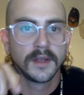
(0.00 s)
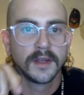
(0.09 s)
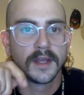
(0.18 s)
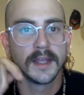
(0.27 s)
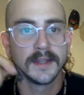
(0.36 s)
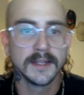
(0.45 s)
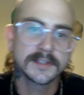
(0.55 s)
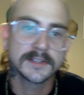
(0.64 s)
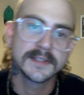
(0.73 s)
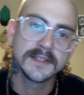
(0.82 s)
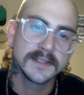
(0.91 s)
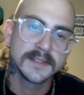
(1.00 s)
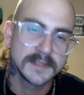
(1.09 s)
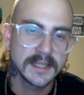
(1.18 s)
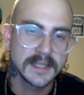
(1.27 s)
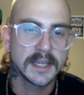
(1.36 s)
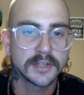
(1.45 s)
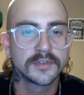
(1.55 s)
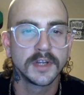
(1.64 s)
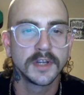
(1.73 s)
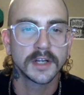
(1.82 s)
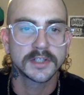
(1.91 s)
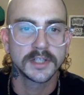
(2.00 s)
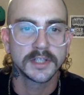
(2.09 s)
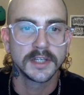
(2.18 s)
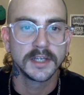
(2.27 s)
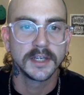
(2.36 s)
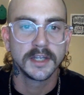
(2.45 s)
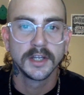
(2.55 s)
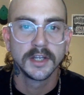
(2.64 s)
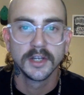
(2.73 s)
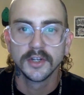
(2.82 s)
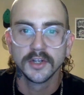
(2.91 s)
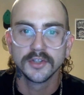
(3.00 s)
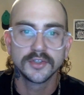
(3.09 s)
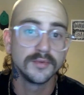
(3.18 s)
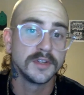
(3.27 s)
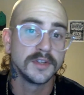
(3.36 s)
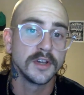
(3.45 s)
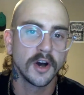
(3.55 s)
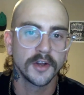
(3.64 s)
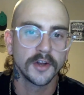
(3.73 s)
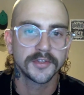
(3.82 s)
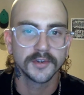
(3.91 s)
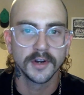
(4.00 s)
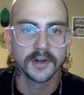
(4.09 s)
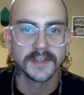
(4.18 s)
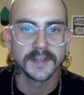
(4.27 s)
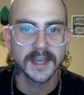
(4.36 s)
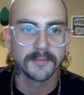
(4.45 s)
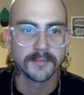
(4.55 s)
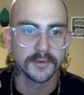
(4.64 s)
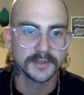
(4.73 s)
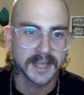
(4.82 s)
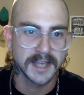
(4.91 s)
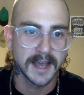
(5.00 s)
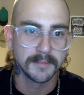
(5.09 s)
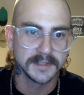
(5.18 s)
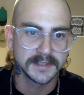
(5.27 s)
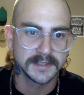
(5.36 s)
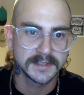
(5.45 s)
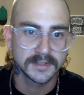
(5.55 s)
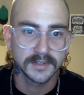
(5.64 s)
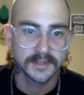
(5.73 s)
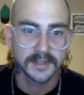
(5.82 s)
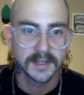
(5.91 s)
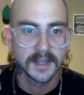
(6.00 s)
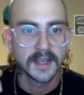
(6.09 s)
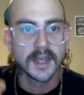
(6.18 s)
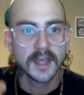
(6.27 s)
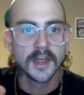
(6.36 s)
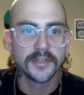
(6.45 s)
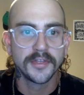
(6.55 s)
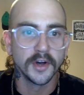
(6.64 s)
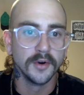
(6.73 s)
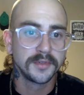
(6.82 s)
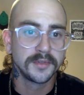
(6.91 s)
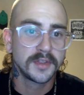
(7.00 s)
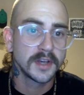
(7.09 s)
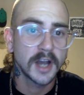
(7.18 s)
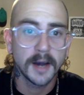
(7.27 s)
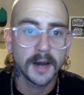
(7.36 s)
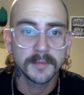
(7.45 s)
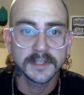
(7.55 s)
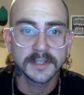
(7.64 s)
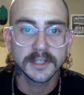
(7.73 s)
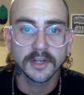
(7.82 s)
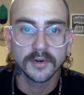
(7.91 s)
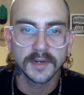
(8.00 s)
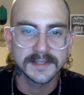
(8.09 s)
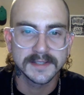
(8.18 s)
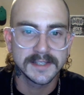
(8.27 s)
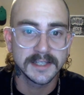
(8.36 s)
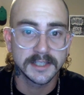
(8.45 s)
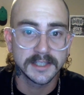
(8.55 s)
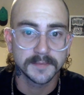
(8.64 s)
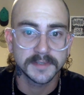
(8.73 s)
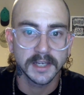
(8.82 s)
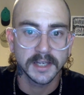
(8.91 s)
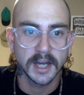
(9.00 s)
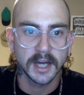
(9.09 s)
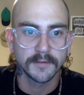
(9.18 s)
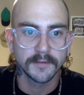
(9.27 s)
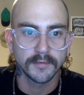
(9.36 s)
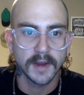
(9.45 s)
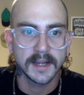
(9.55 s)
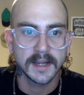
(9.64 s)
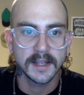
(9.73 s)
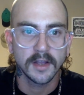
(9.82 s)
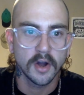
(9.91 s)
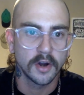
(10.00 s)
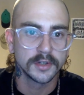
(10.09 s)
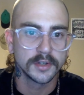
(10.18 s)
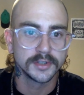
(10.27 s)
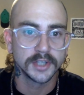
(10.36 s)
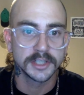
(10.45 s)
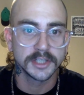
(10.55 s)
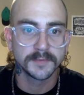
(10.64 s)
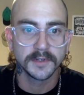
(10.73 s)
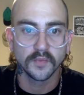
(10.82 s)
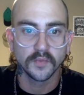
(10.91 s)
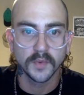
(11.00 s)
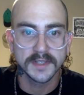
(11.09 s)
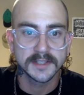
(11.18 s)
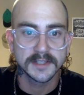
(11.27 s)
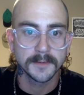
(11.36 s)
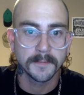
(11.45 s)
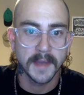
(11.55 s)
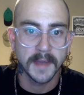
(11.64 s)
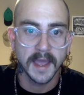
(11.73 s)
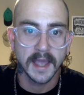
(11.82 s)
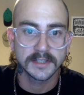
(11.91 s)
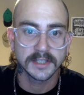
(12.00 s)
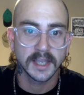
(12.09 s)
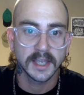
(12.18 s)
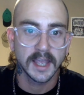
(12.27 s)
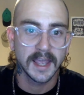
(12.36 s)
And this is the introduction to the author of the Emerald Tablets. Thoth, commonly known as the Egyptian god of writing, art, judgment, wisdom, magic,